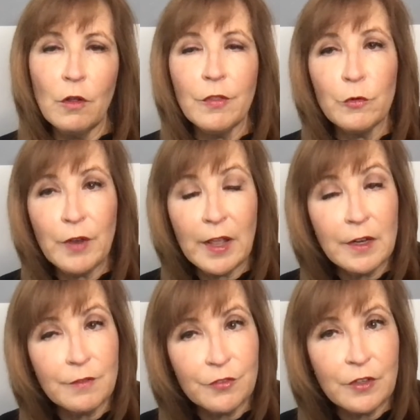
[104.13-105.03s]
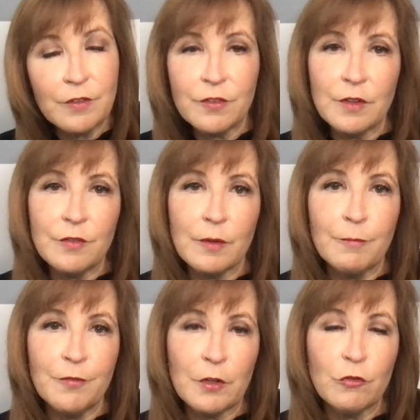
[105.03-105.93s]
although natives did see
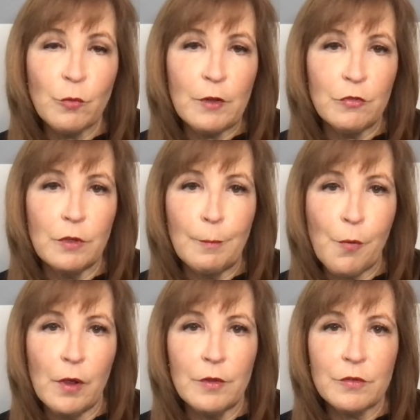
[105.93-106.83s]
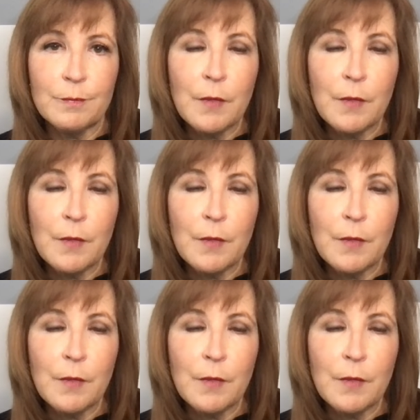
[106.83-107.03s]
some fluctuation in price.